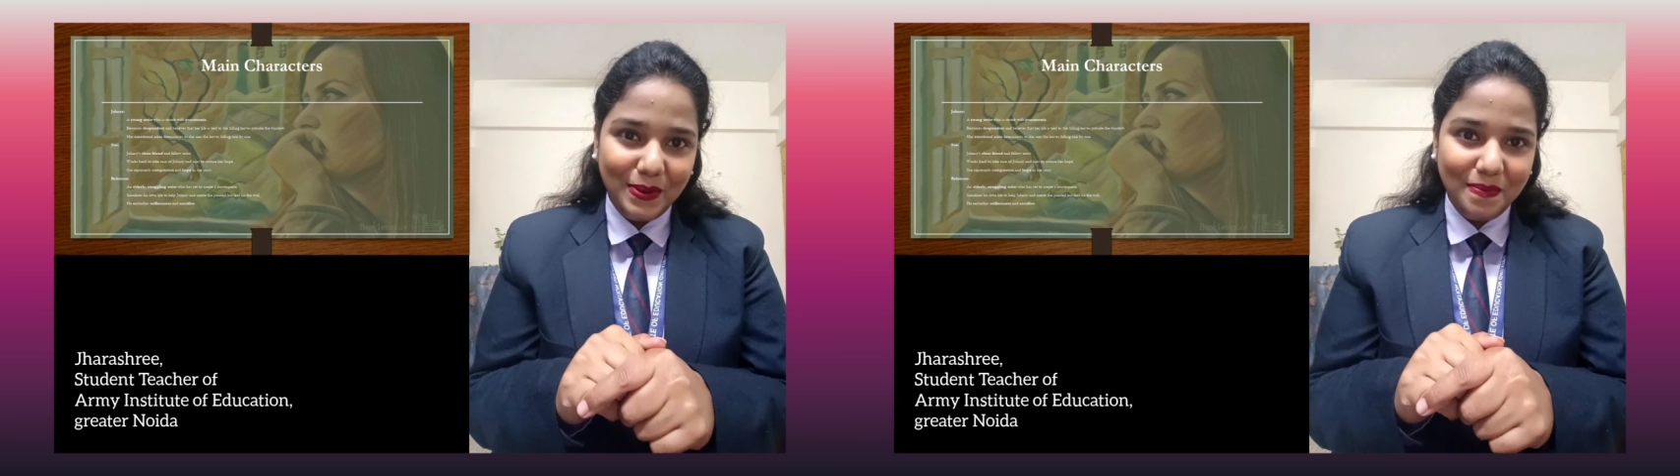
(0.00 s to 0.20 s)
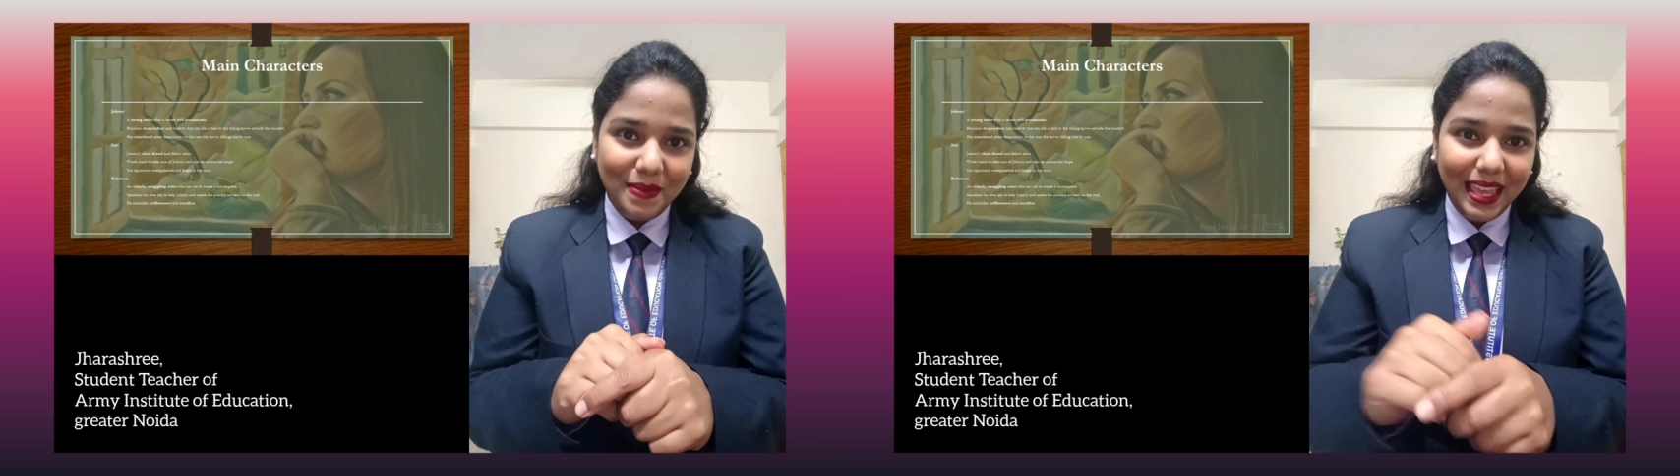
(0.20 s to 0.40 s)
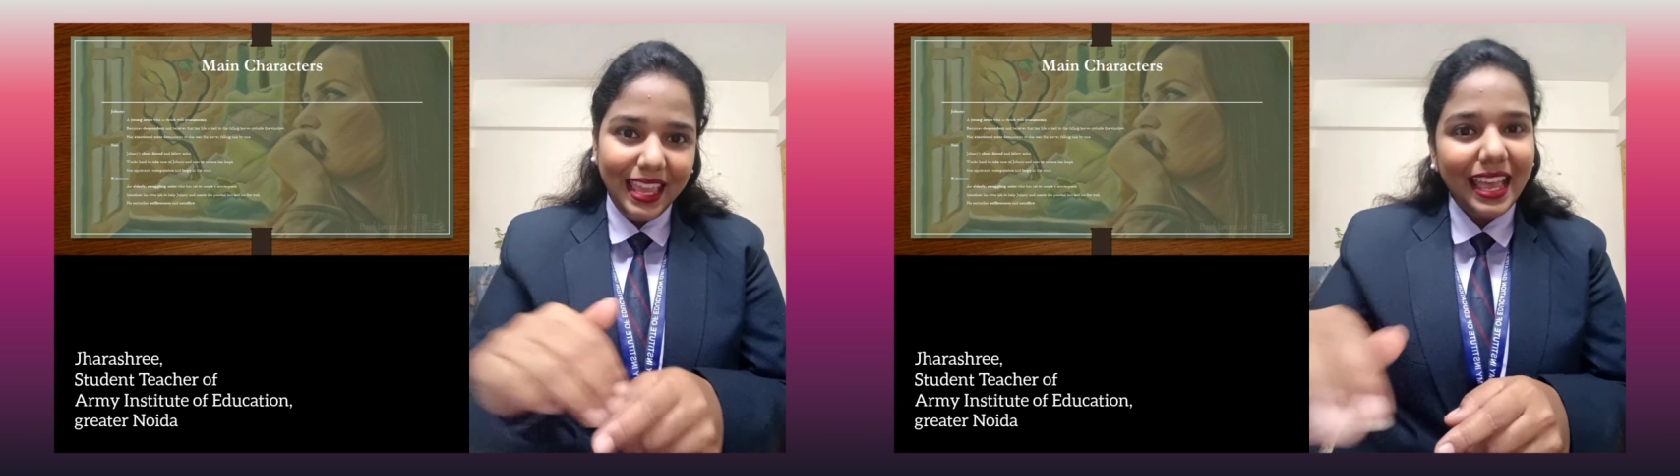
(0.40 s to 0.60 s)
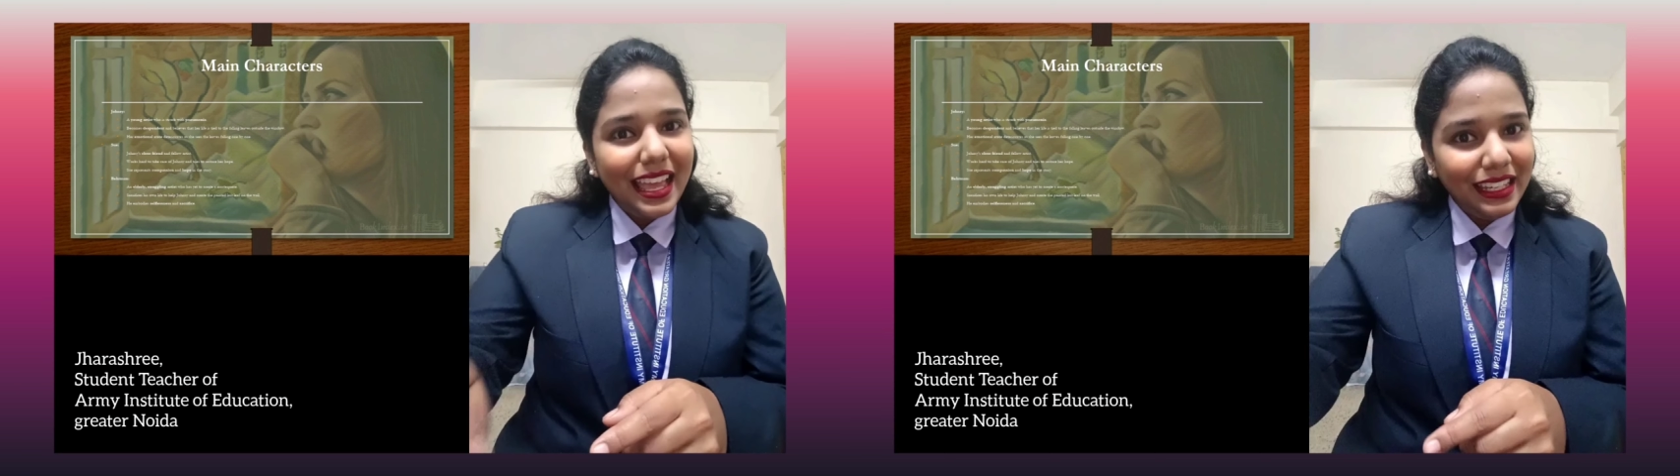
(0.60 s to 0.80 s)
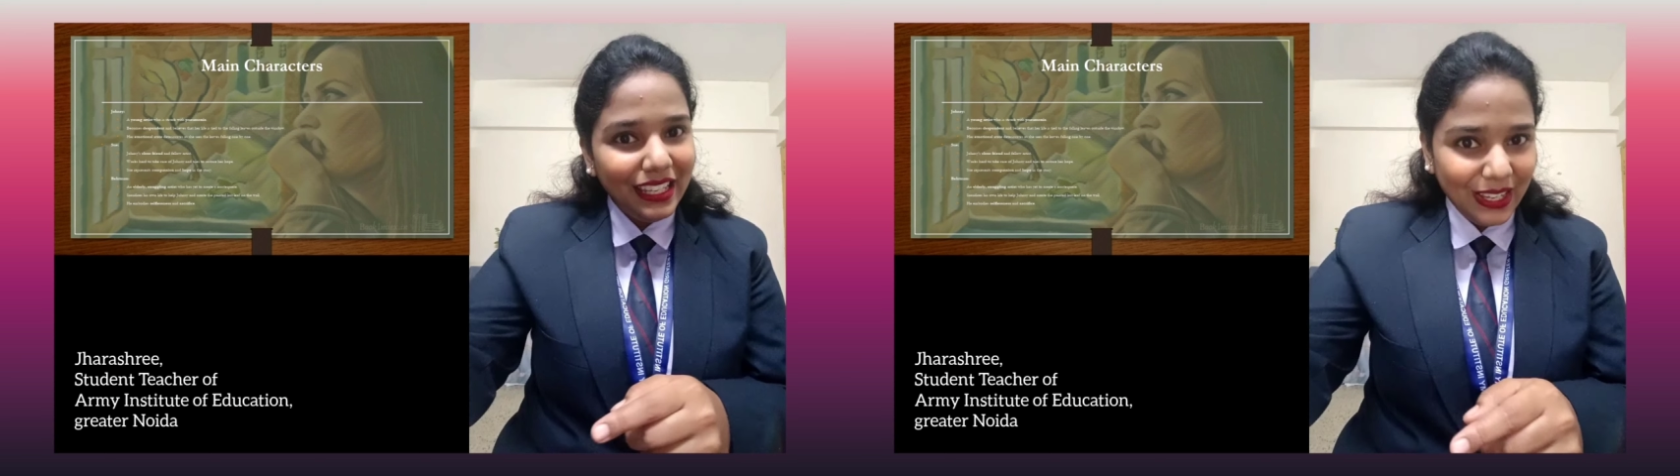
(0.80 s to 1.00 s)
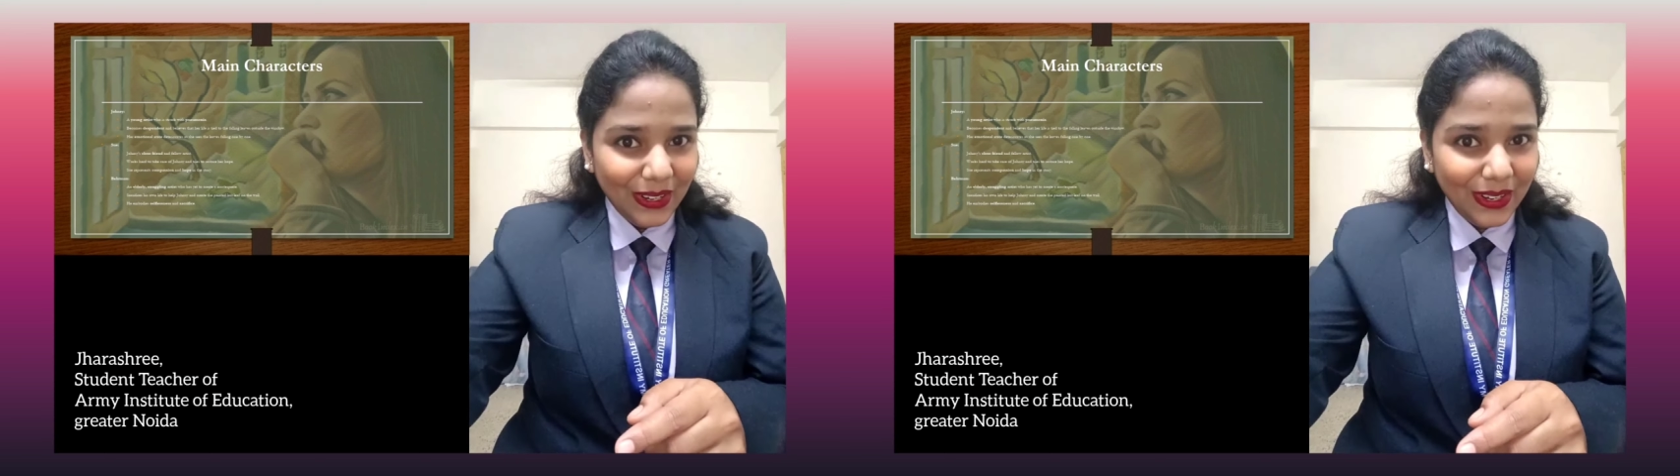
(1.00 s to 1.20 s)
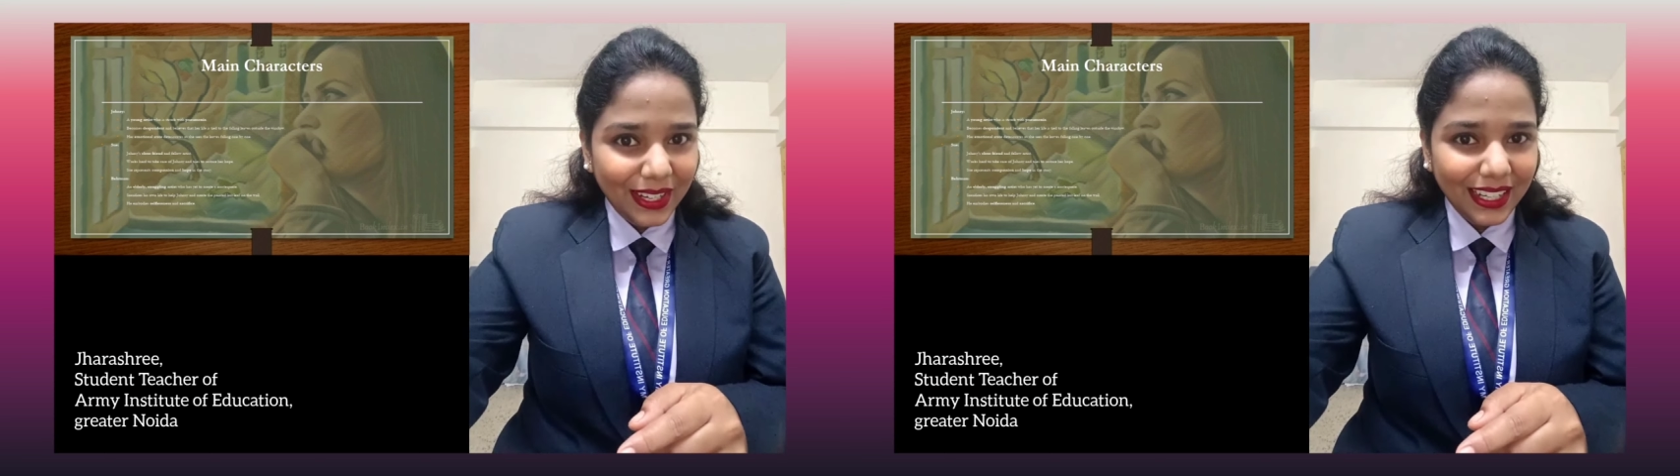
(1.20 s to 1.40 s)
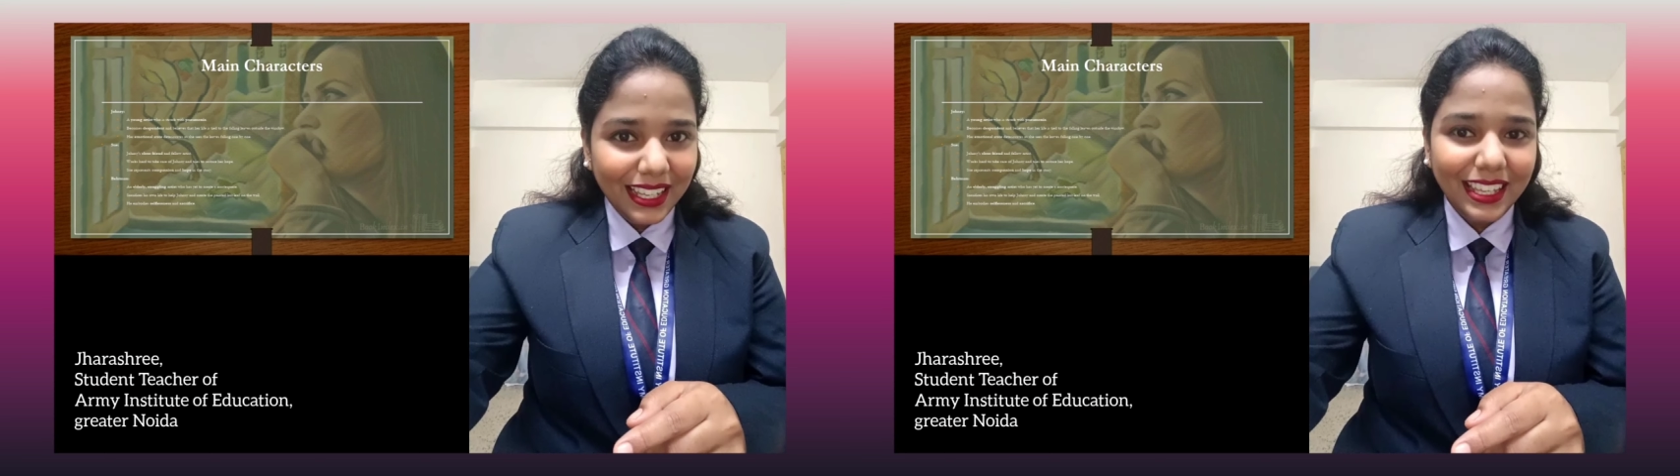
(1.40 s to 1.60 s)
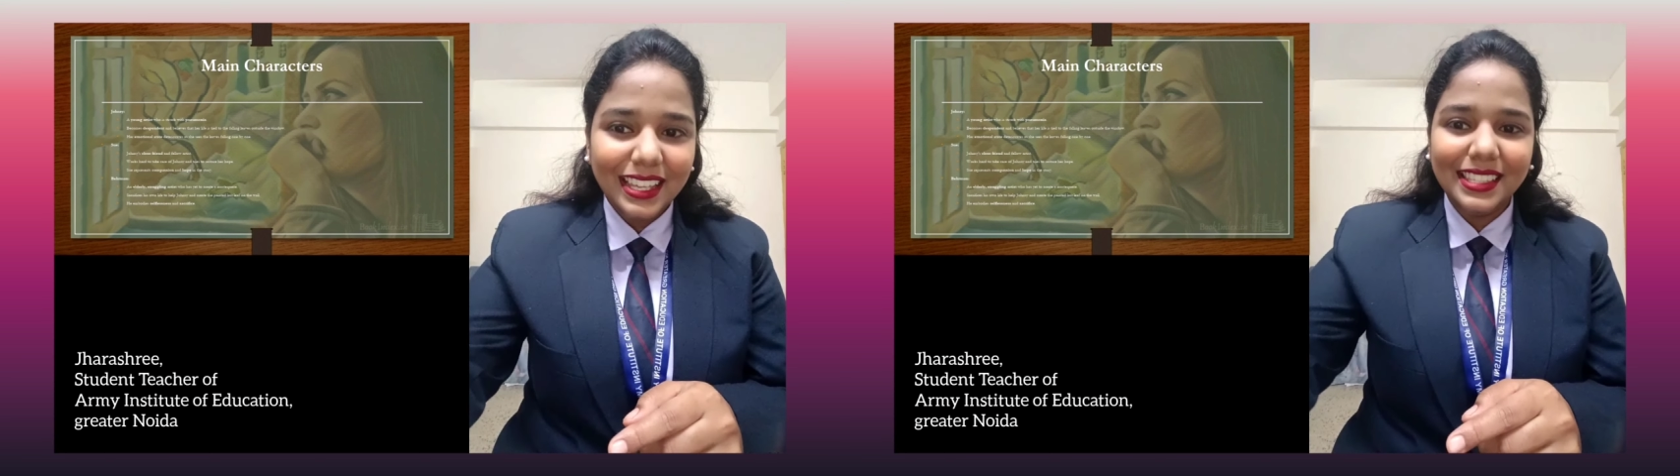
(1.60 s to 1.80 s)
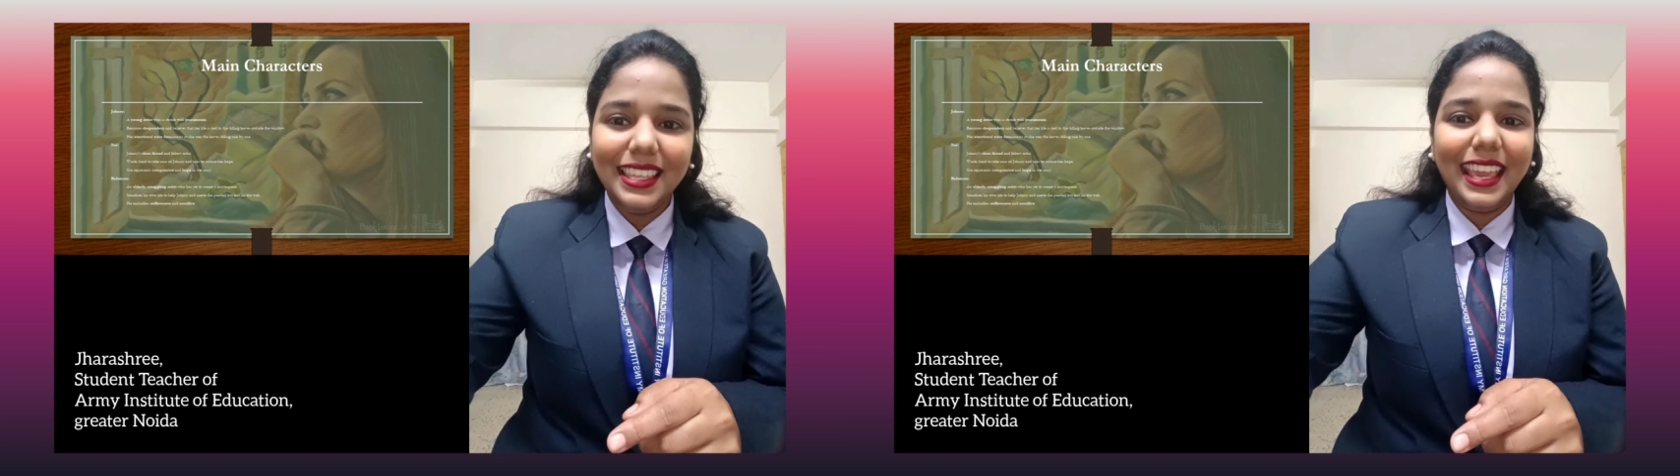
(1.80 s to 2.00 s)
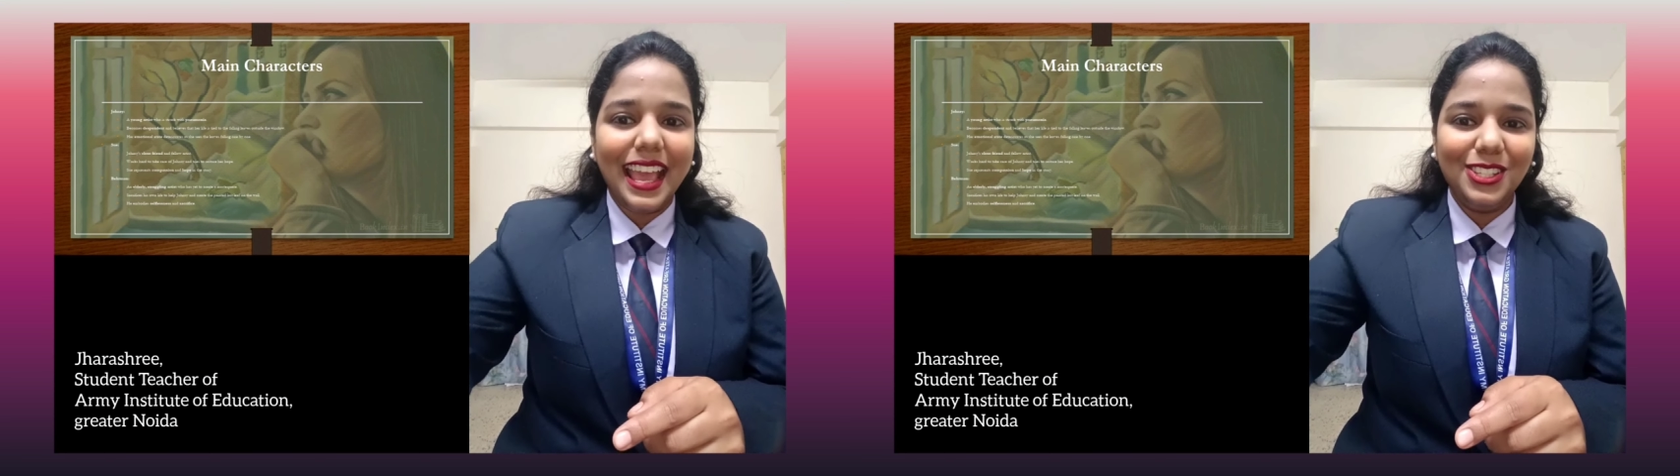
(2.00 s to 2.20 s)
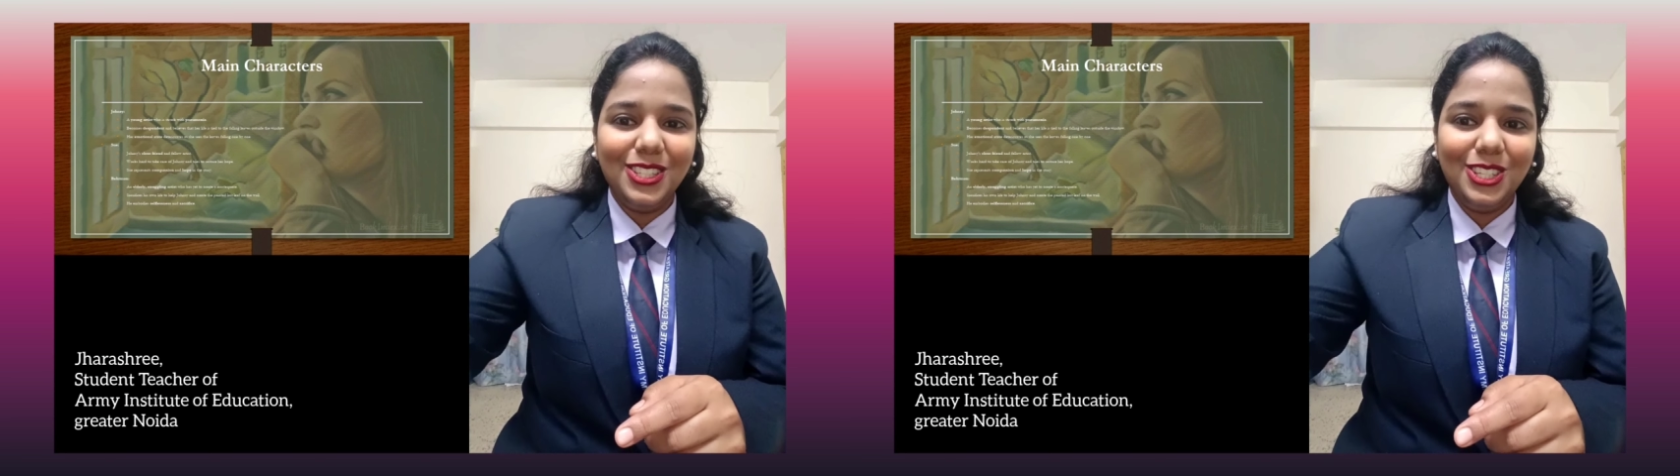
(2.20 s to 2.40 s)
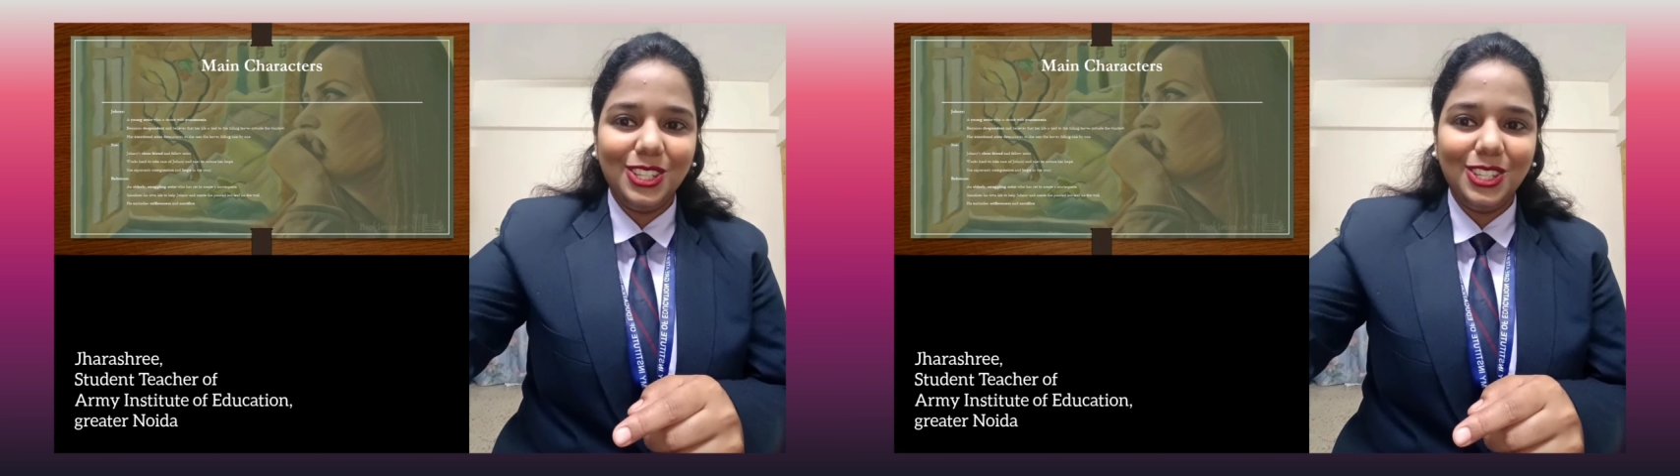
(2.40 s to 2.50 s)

And here is the catch.